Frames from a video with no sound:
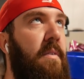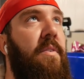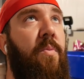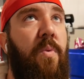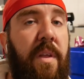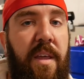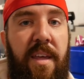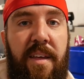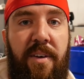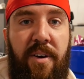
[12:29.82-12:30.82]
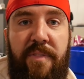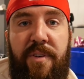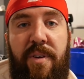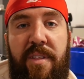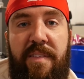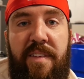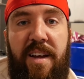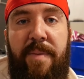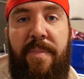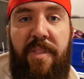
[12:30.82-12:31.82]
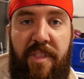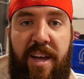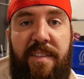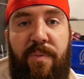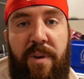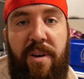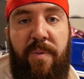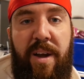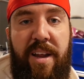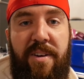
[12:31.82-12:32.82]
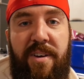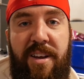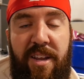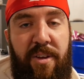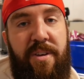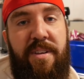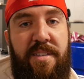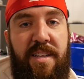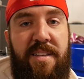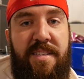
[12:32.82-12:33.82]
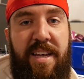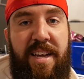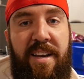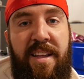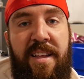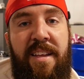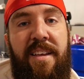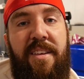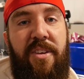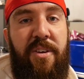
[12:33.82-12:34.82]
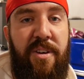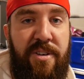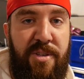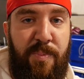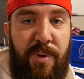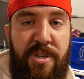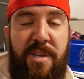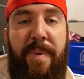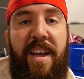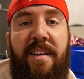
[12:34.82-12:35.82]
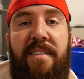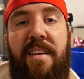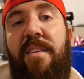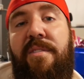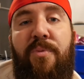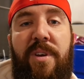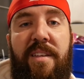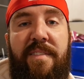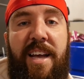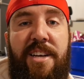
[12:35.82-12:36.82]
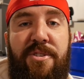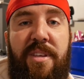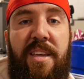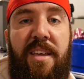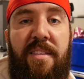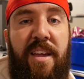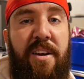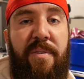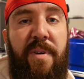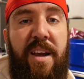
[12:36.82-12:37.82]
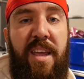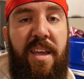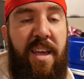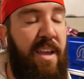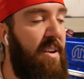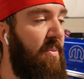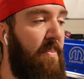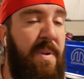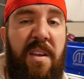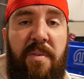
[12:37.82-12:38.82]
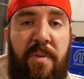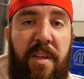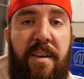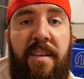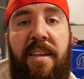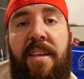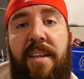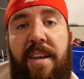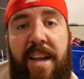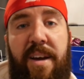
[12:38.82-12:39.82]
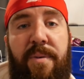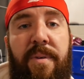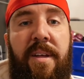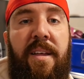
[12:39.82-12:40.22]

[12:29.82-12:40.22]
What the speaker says: Really? After all this time, that's what you're waiting on, and you couldn't tell us that? You could have just pushed it back, tell us when it's actually there and ready, and be done with it. Now,